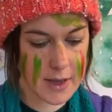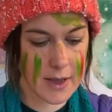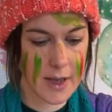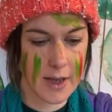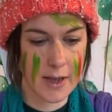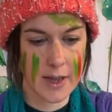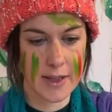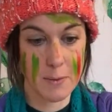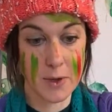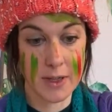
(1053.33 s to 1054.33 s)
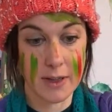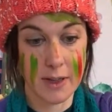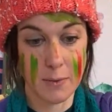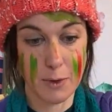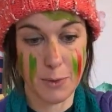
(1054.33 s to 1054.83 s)
And then we'll
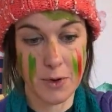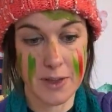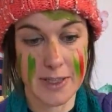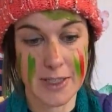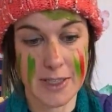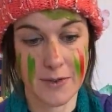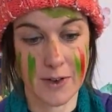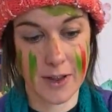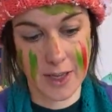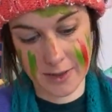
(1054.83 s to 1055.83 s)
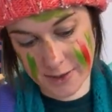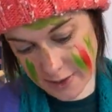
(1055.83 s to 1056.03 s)
point this at different things and